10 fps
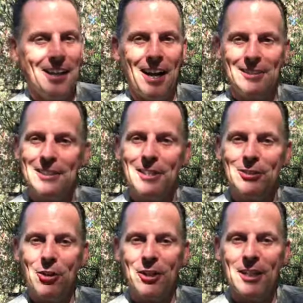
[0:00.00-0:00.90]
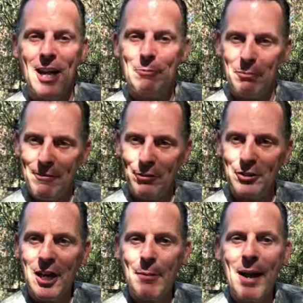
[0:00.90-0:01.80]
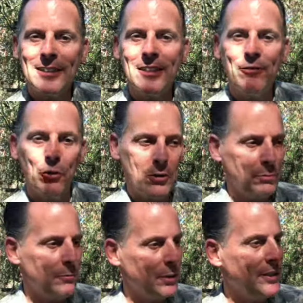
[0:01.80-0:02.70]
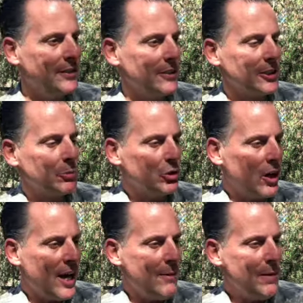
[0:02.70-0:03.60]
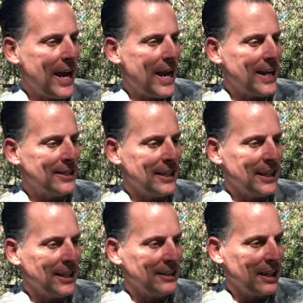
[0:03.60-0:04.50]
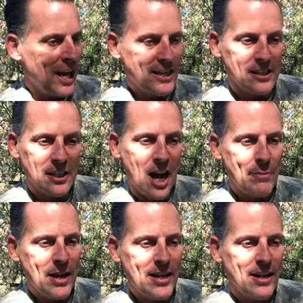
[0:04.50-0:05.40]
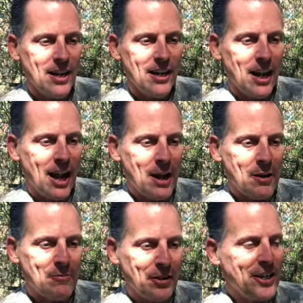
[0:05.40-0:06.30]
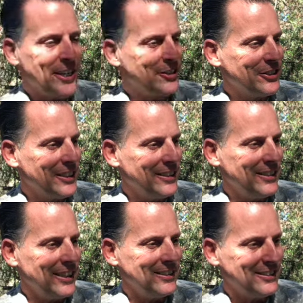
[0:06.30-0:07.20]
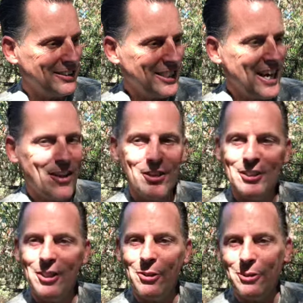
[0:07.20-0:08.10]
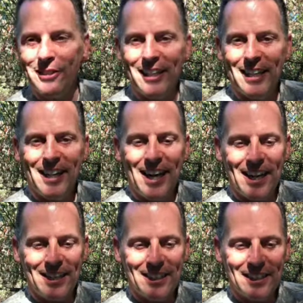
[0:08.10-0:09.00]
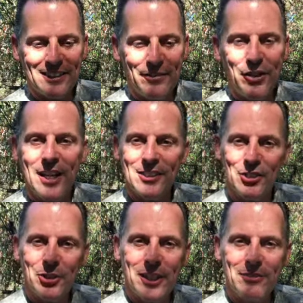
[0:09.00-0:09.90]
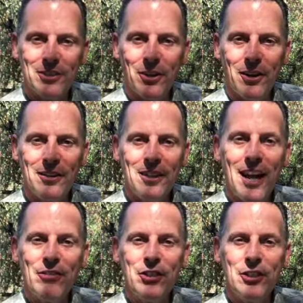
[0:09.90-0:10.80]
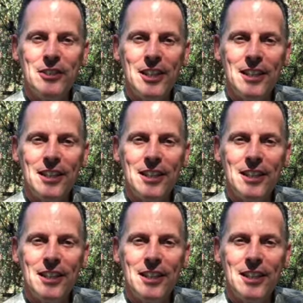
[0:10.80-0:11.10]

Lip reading: I see this all the time. My first time asking for it, but please subscribe and like and comment. Very interested in seeing how this goes and see if you guys enjoy it. So have a good